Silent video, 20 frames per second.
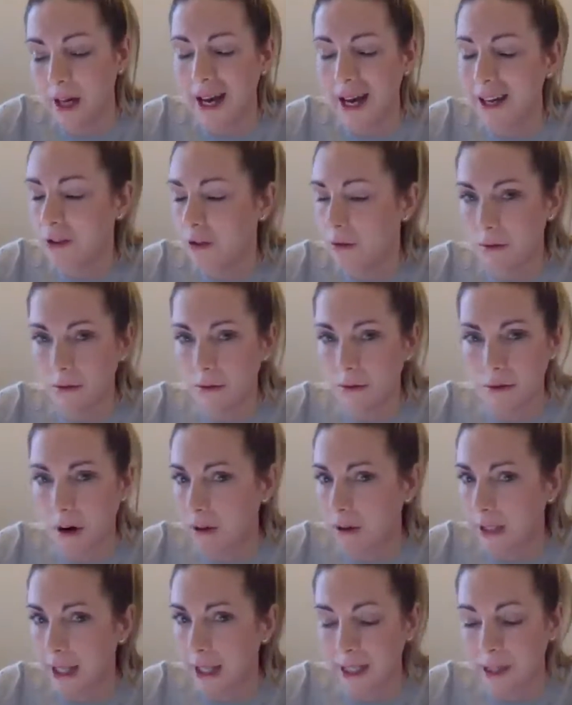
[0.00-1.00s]
I do
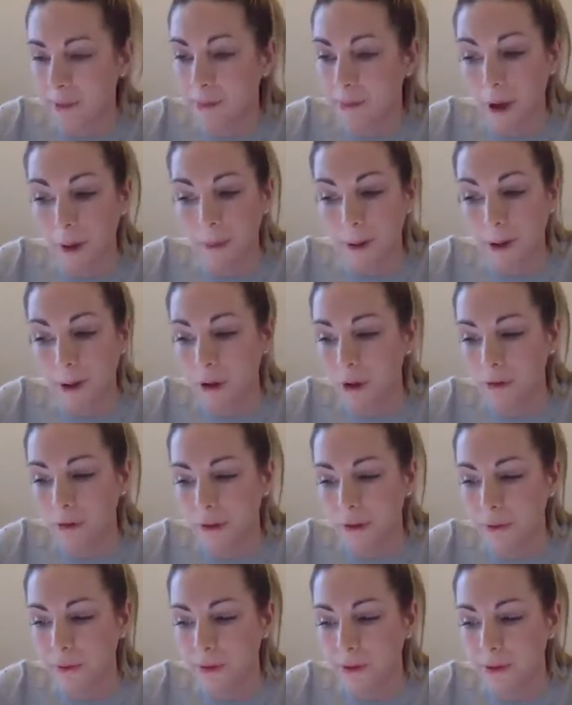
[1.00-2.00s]
not like proper
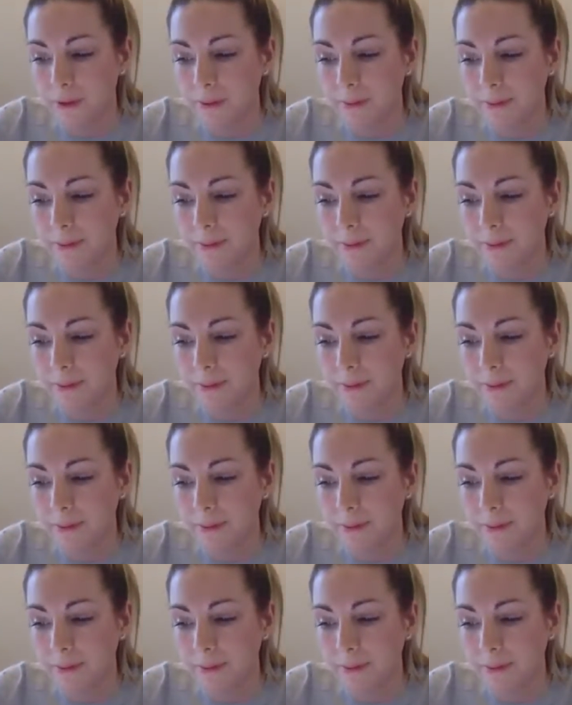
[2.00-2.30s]
novels.